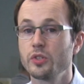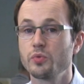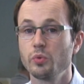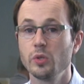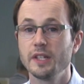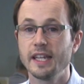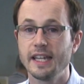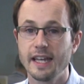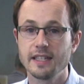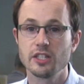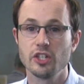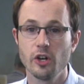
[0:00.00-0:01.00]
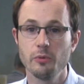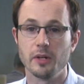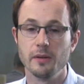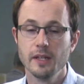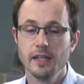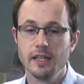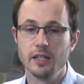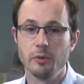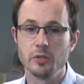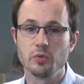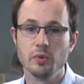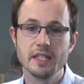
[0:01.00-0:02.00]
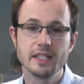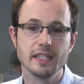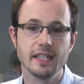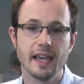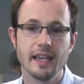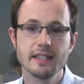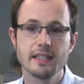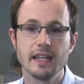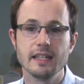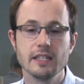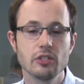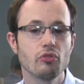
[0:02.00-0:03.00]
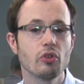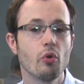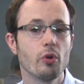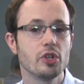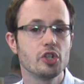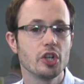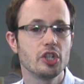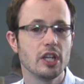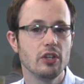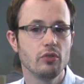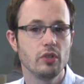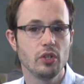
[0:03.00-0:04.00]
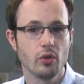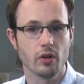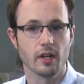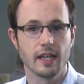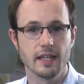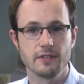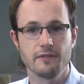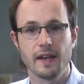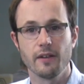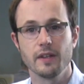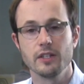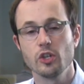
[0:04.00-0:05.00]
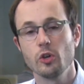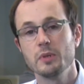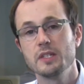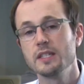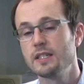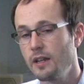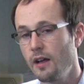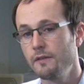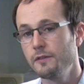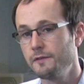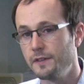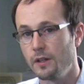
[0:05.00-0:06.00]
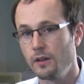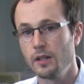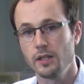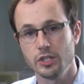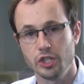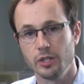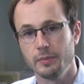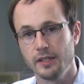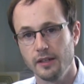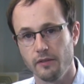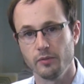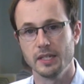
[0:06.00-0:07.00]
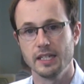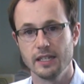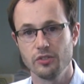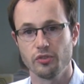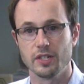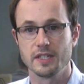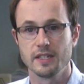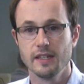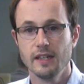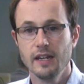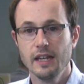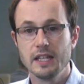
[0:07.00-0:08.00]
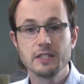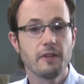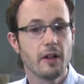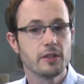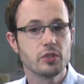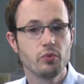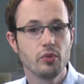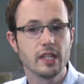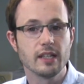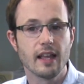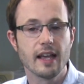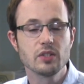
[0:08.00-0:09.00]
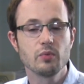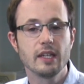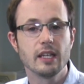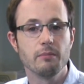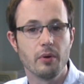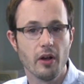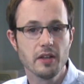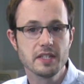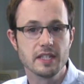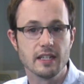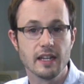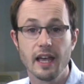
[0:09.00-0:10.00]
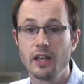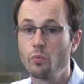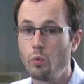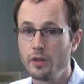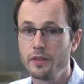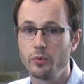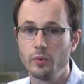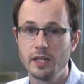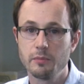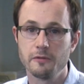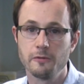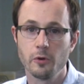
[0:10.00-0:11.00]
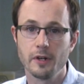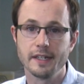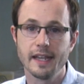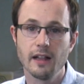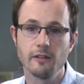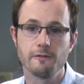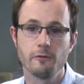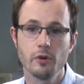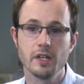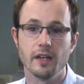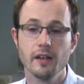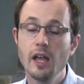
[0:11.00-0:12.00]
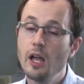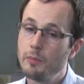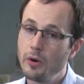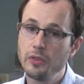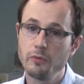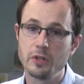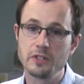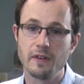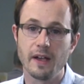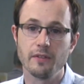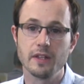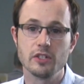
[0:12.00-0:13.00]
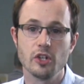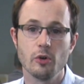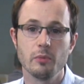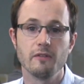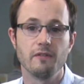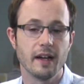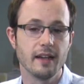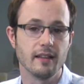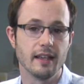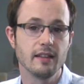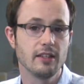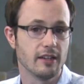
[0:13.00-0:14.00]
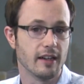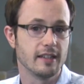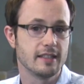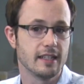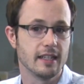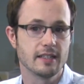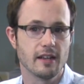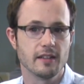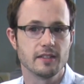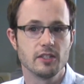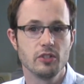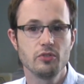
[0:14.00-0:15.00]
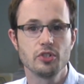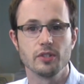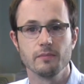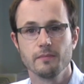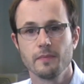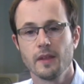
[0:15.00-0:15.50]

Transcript: has ruled against DOMA. In the most recent case, a district court judge in New York has found that DOMA does not fulfill a legitimate government interest. This follows a ruling last week in Boston and one the week before in California, both of which found that DOMA violate the United States Constitution.